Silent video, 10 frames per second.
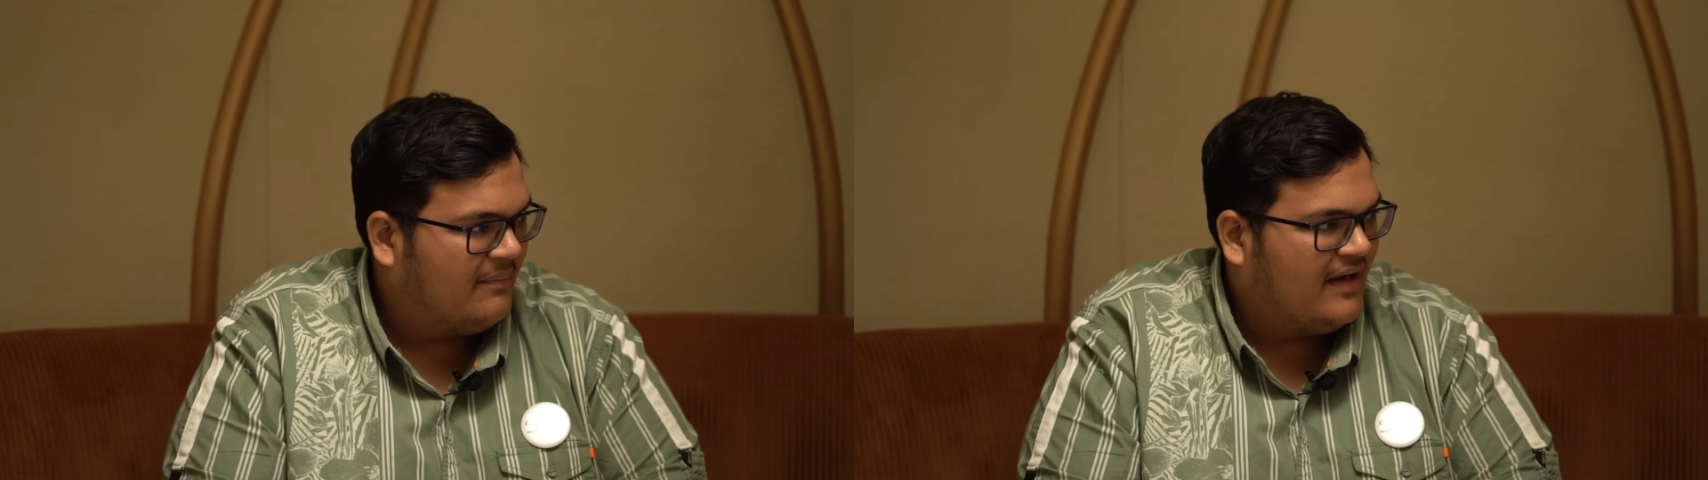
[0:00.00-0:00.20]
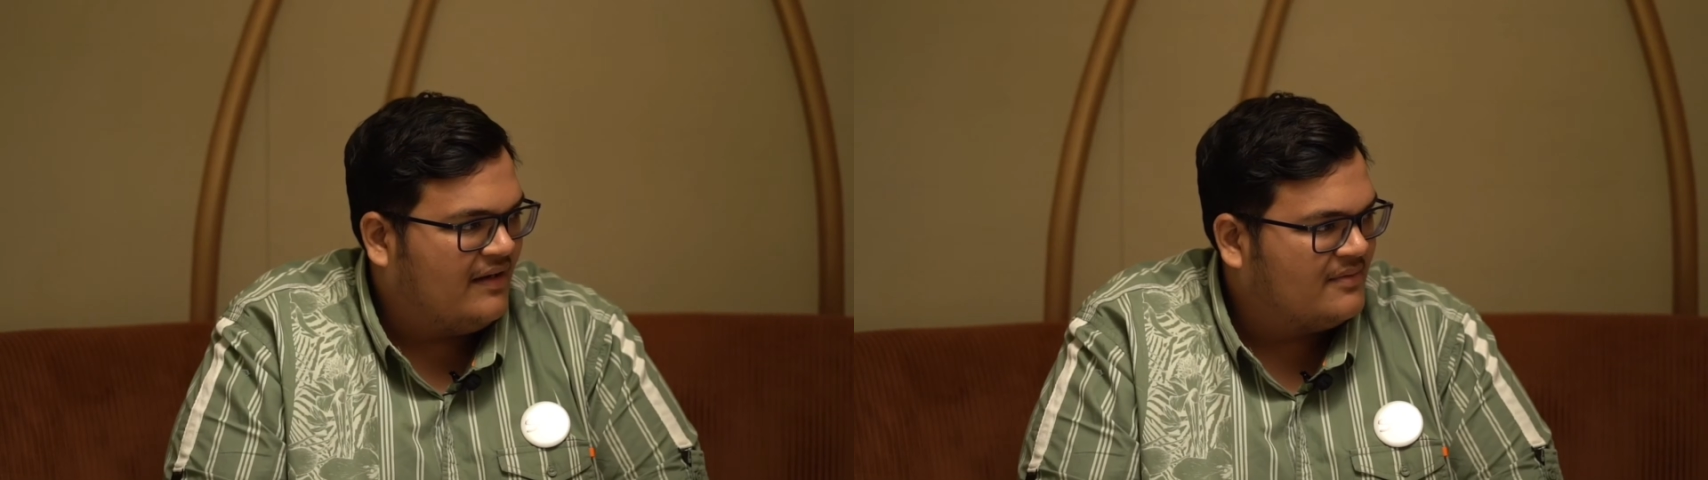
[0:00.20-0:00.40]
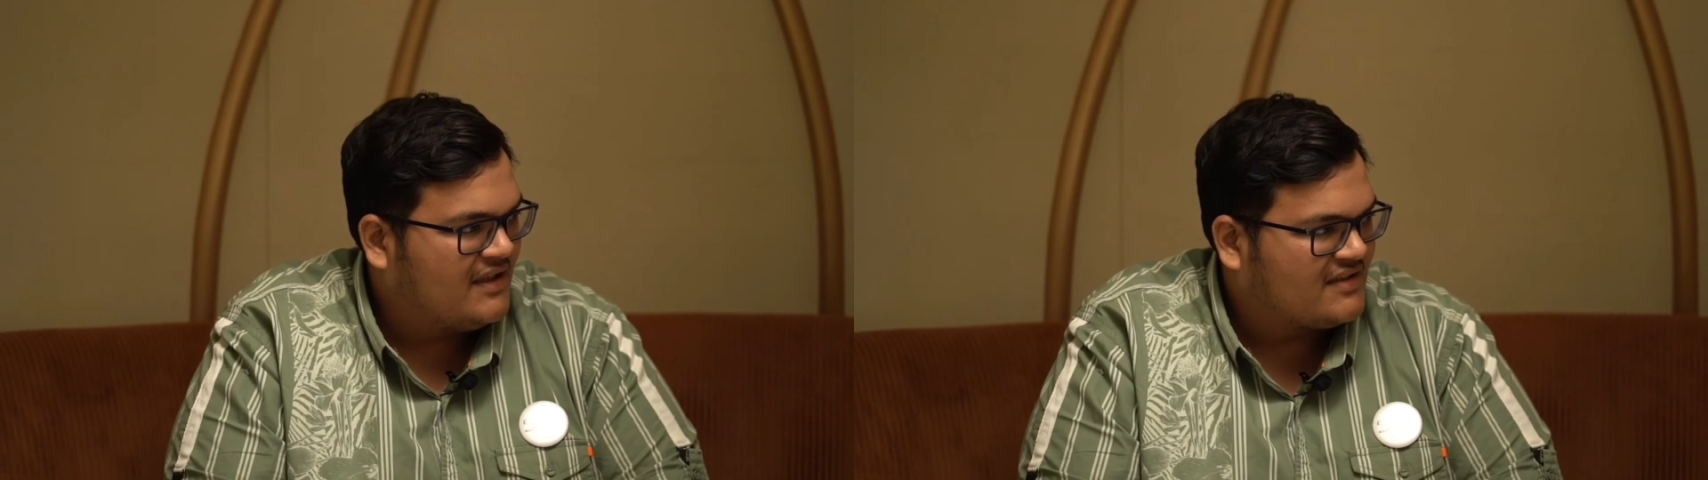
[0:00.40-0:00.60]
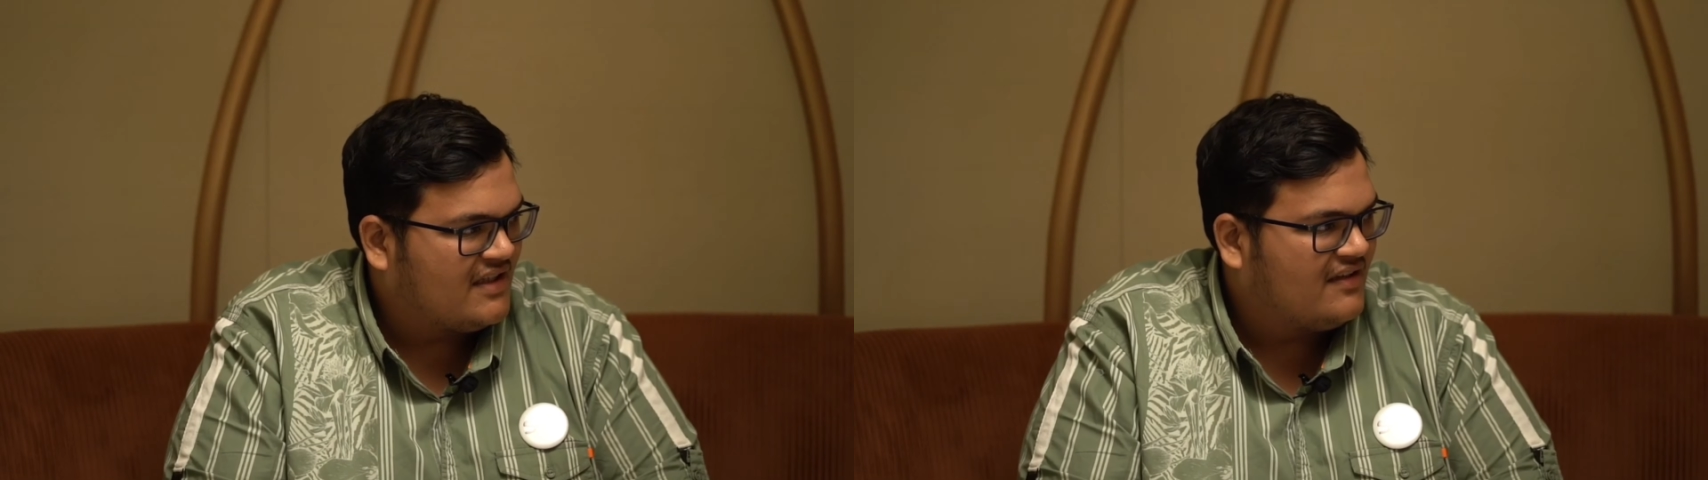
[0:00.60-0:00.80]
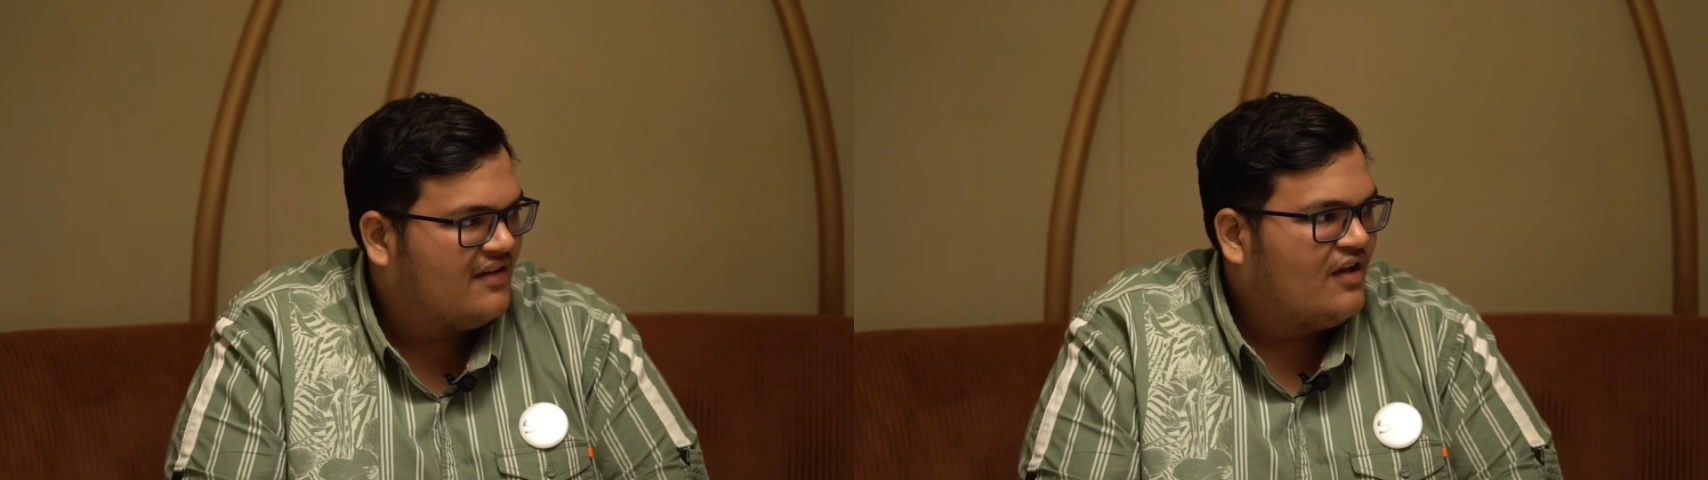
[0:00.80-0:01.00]
my name is
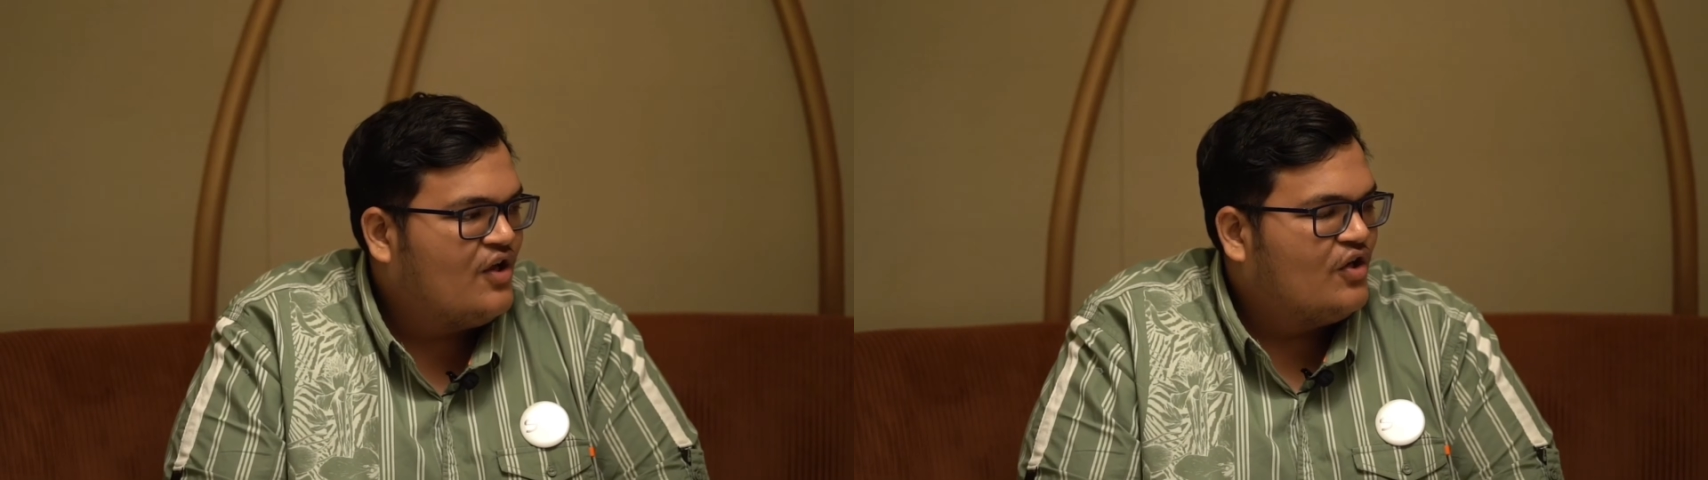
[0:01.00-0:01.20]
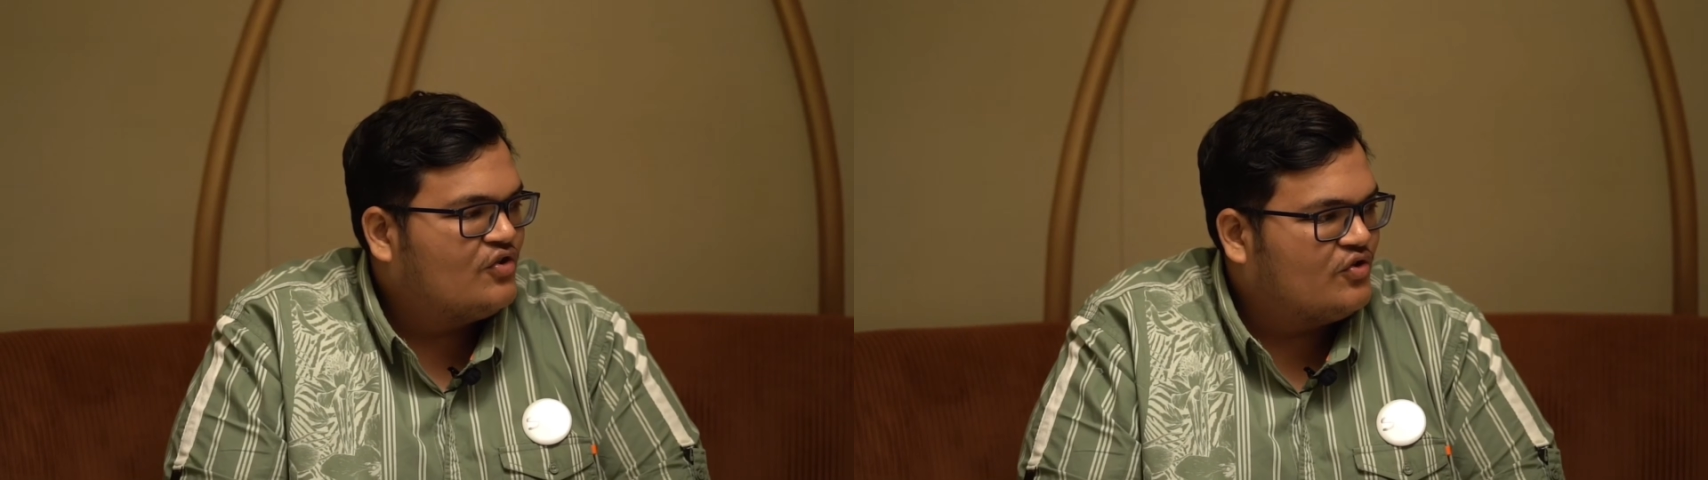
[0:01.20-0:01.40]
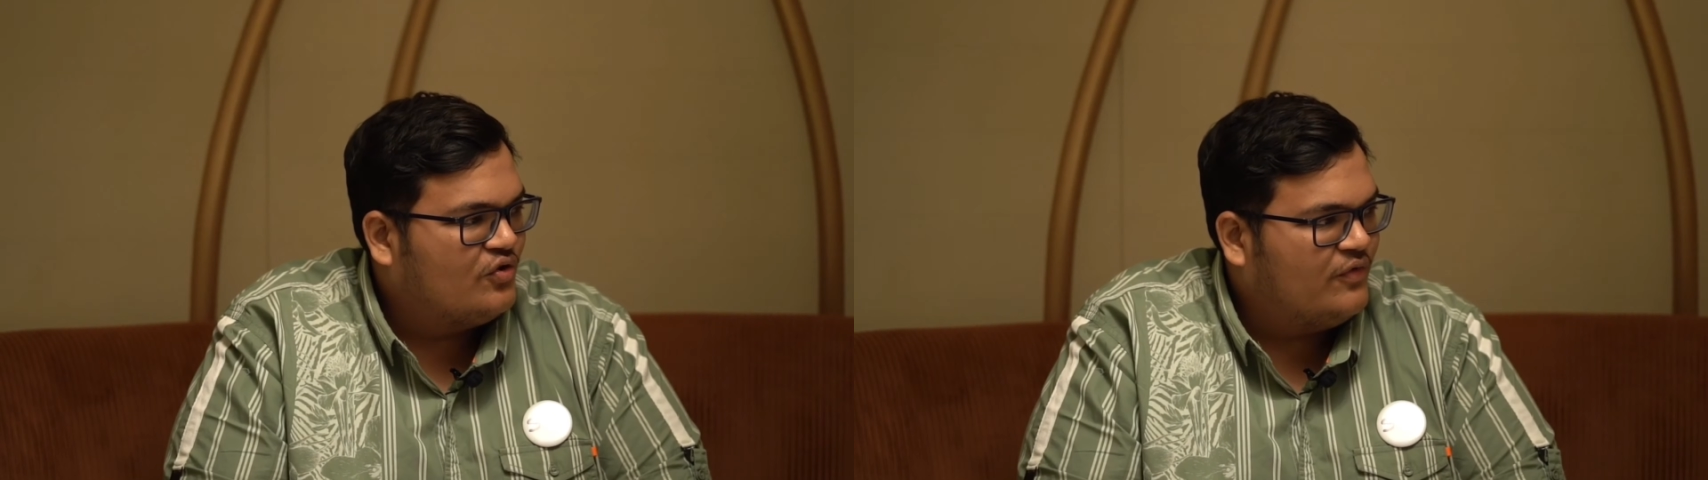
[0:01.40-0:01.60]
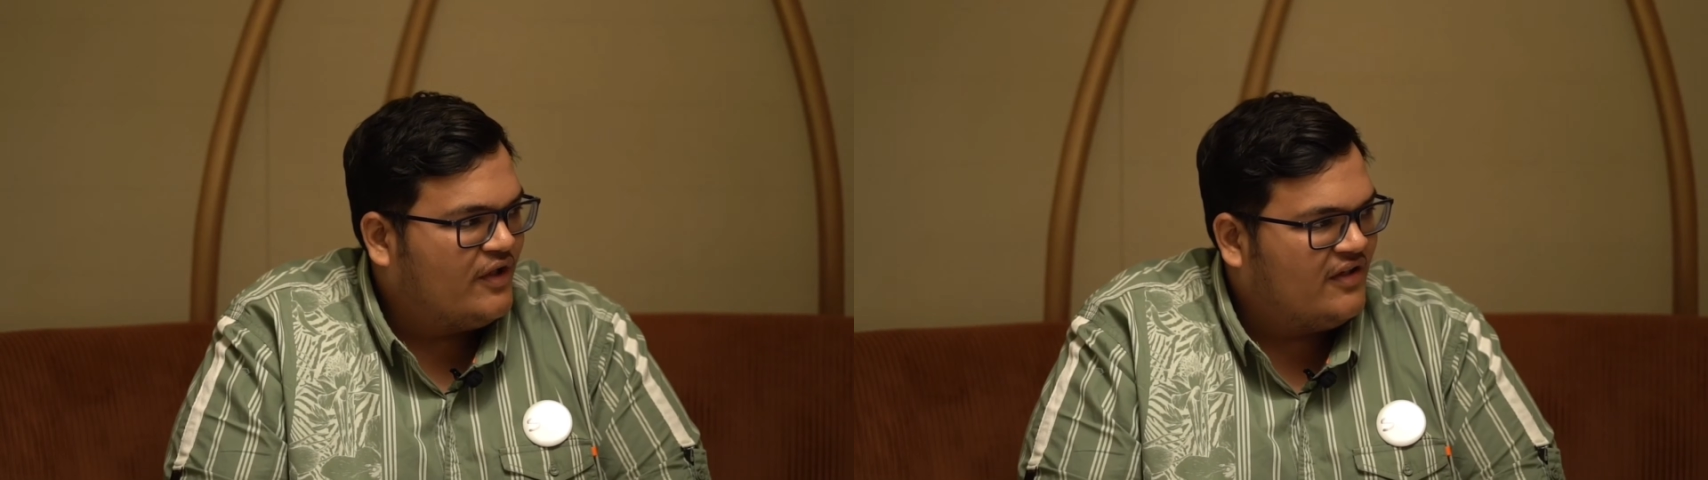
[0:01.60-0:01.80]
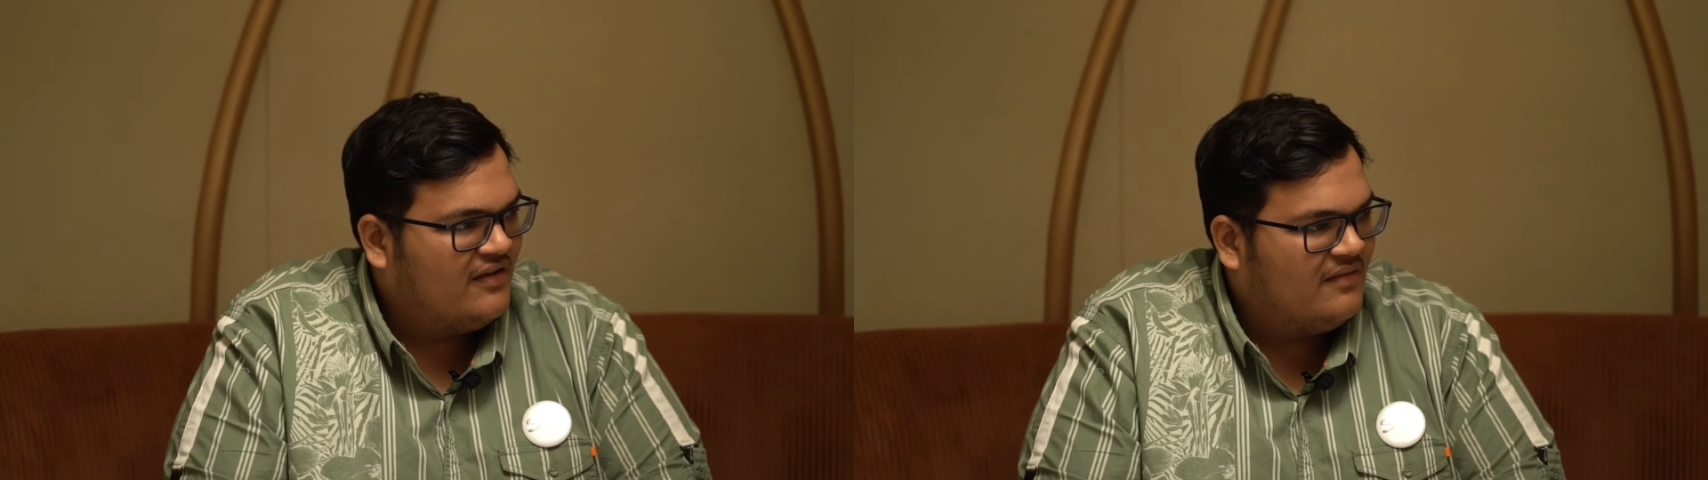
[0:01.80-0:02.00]
Akshat. So we